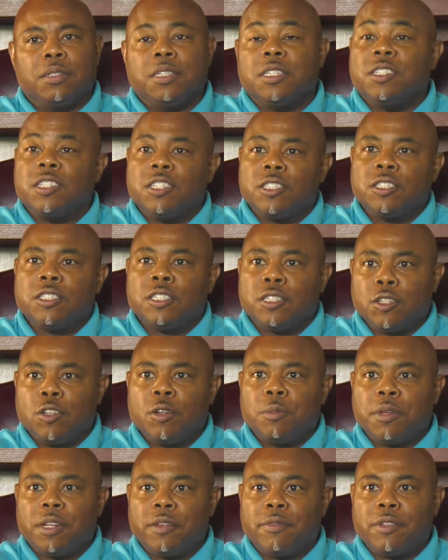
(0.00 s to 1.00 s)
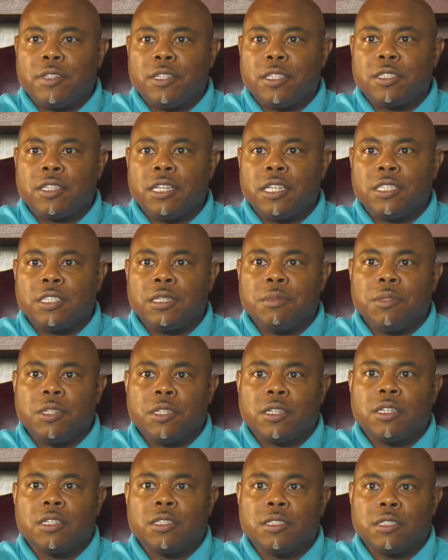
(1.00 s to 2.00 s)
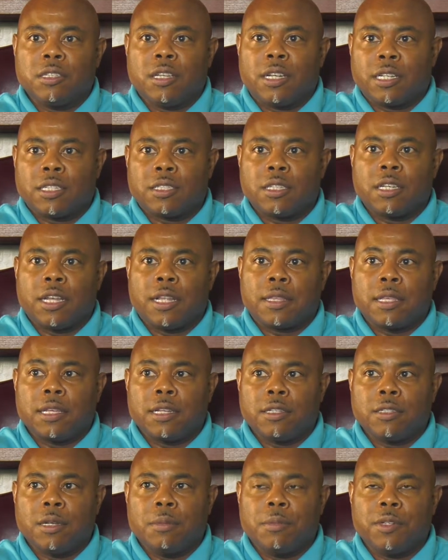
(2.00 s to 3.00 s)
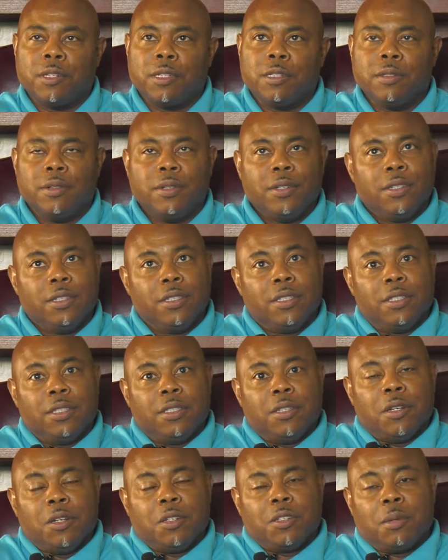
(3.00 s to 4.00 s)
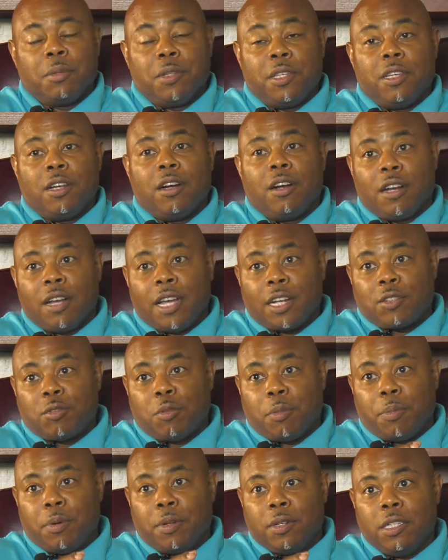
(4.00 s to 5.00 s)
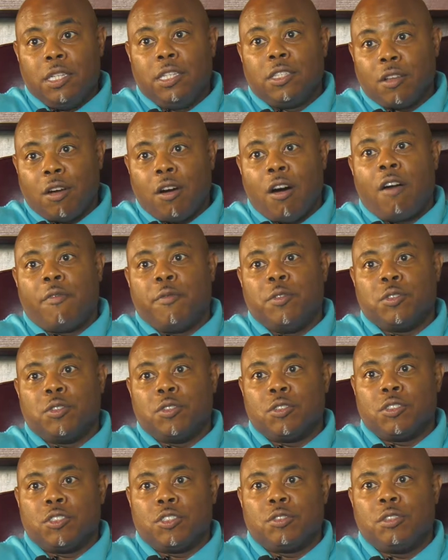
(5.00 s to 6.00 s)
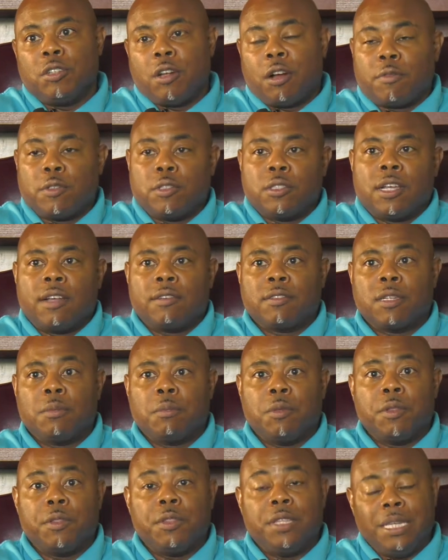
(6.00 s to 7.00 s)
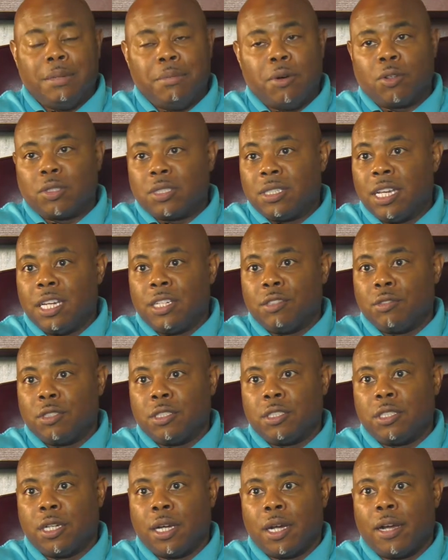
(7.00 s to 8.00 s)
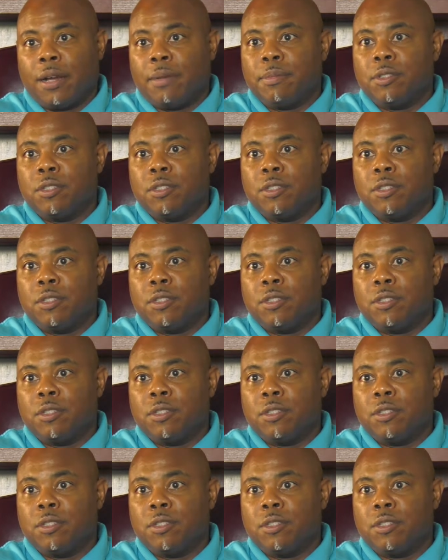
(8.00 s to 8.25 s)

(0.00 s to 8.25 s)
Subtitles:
there's a little bit of a distinction because, like I say, I think some of the actual police officers, street officers, have some of the most dangerous jobs.